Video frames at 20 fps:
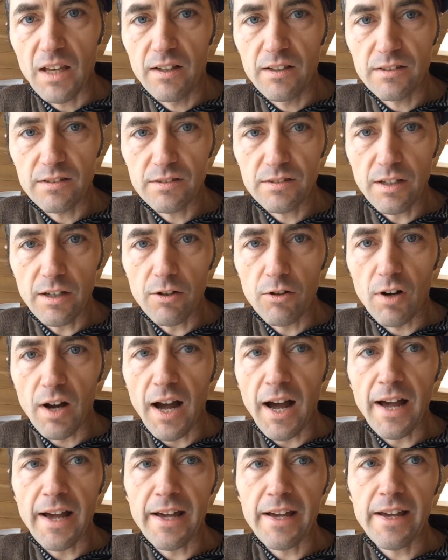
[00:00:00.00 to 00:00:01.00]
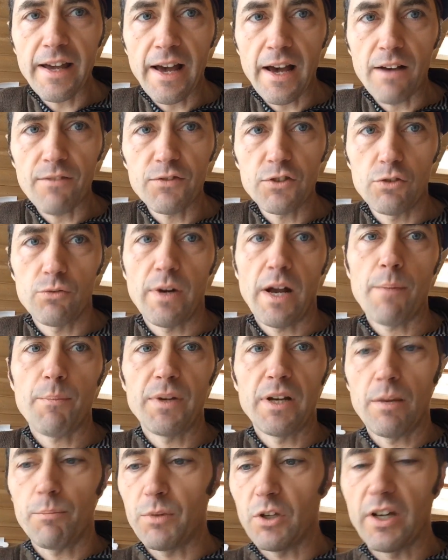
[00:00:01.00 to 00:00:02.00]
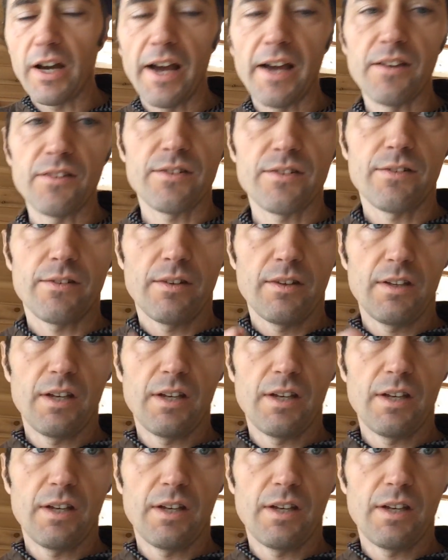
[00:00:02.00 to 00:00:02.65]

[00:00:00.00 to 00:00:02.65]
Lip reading: so I have to wrap it up, you guys.